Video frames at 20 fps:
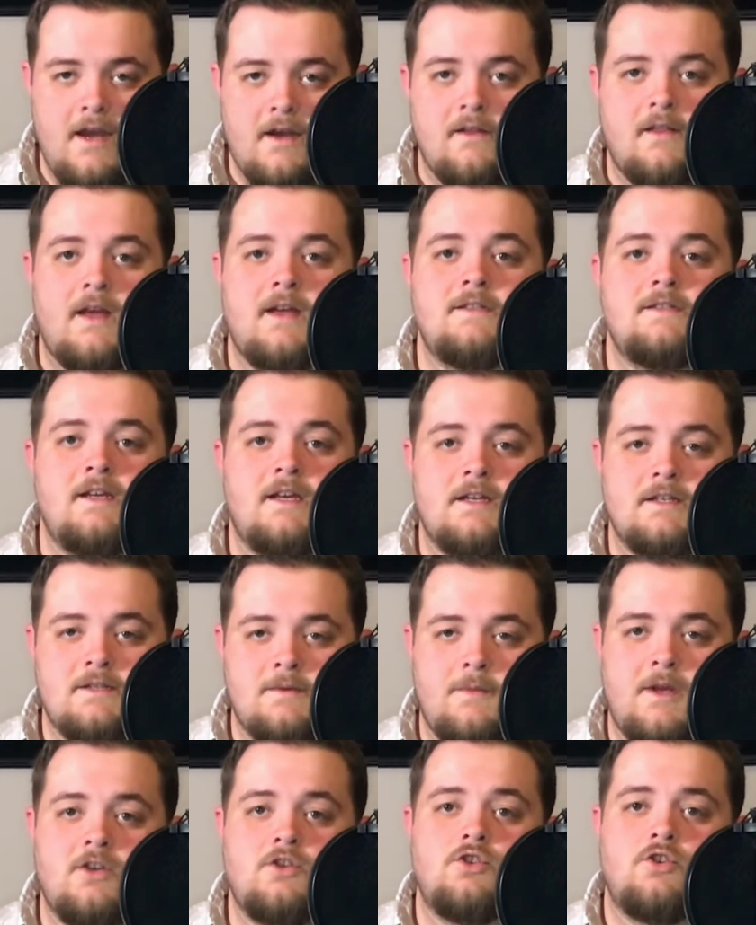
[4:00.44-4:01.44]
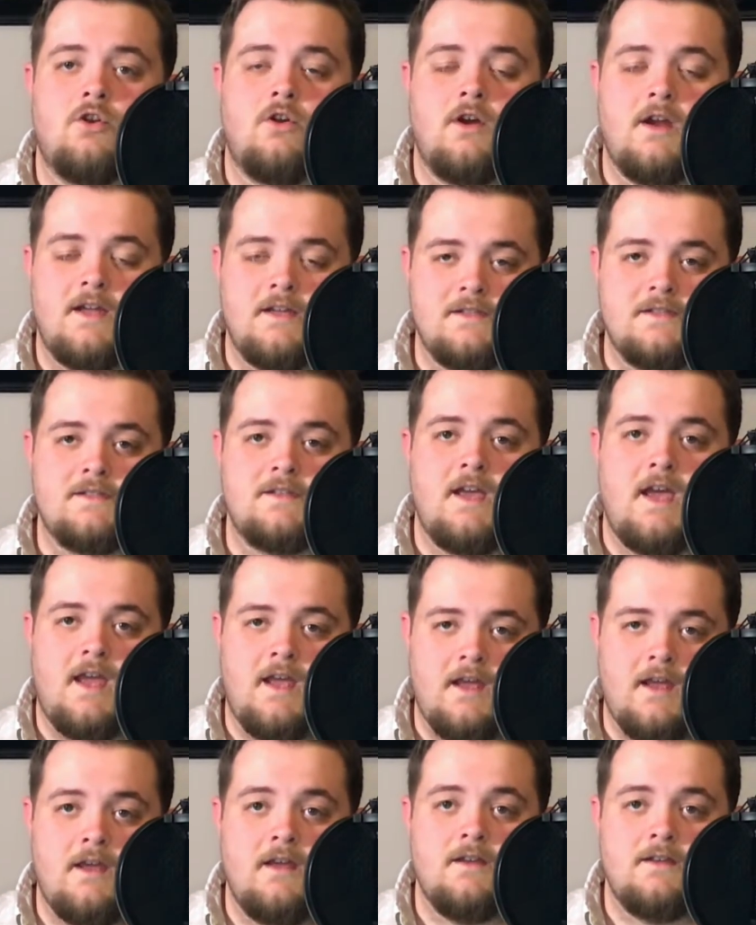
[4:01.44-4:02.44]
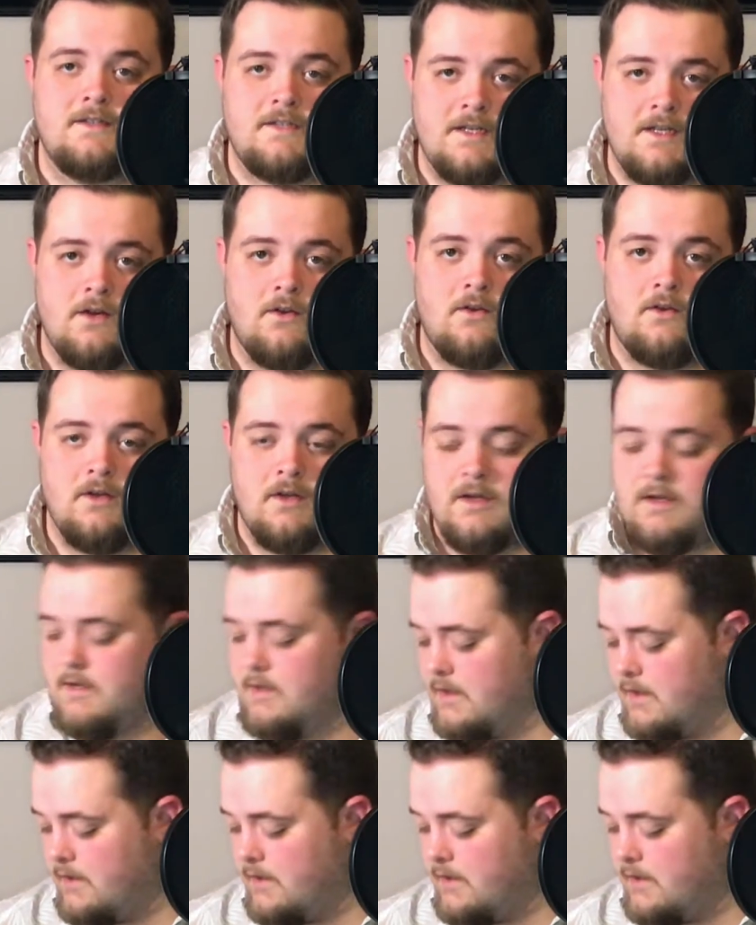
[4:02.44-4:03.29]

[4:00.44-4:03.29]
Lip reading: analyzing it to make sure it's a deal.